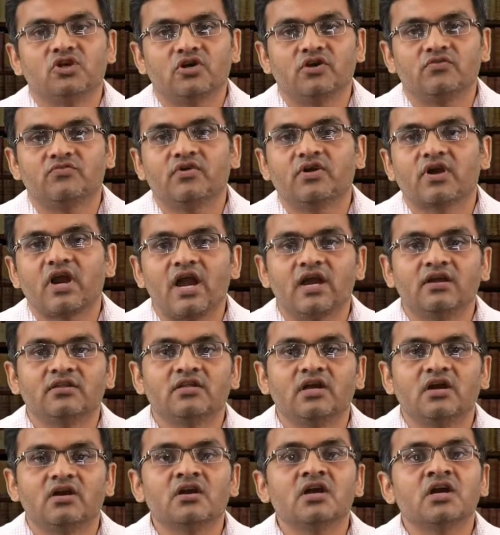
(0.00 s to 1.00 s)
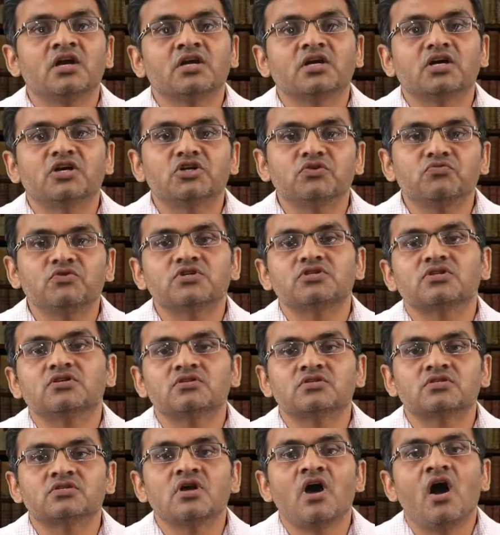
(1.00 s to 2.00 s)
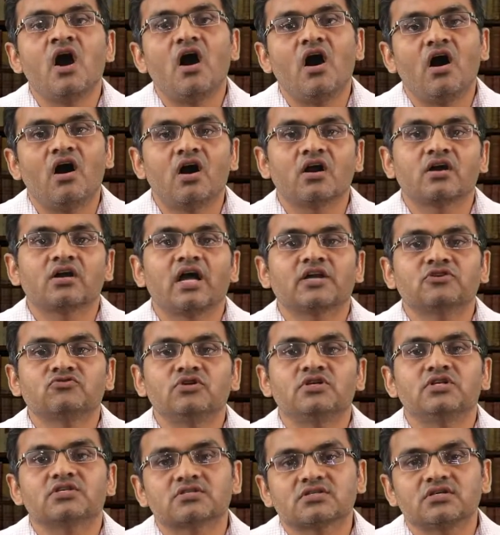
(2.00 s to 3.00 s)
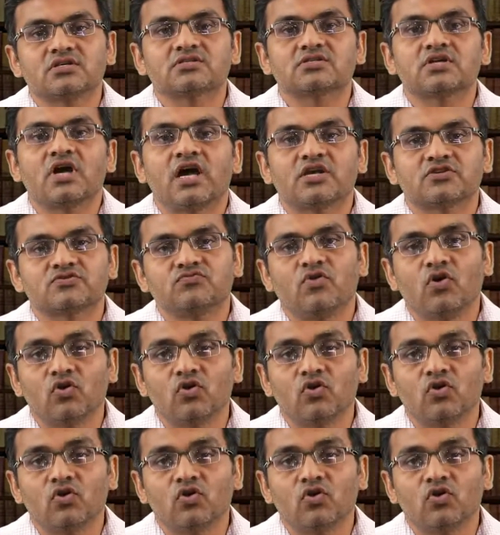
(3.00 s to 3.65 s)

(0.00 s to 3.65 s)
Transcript: geographer and their contributions are actually discussed as